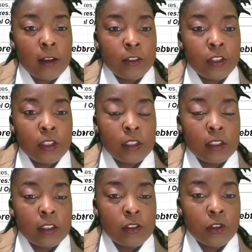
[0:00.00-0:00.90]
Just
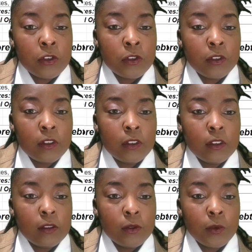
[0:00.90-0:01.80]
you know,
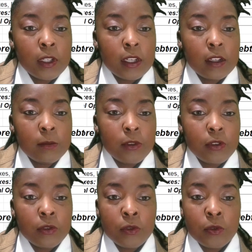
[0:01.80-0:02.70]
when it comes
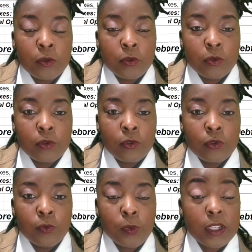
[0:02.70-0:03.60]
to
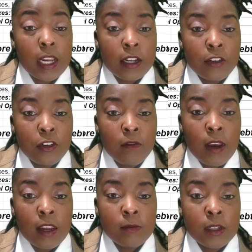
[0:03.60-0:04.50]
protecting your
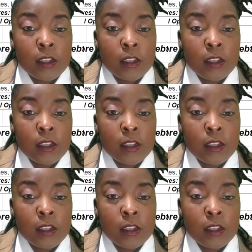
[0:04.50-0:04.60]
investment.